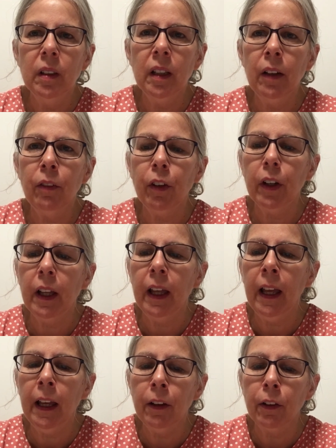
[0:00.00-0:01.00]
every
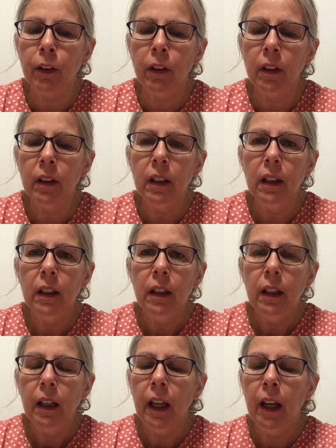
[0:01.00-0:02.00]
anger,
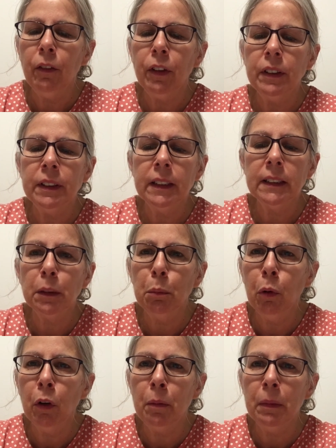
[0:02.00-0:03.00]
every
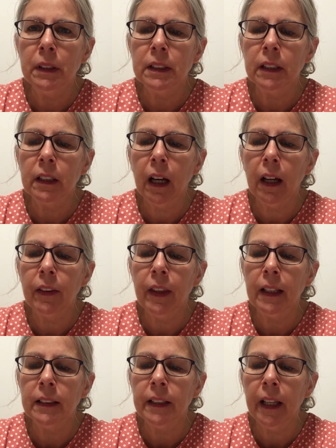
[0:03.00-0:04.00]
disappointment to God
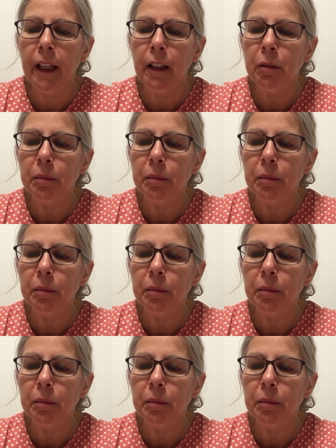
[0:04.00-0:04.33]
that day.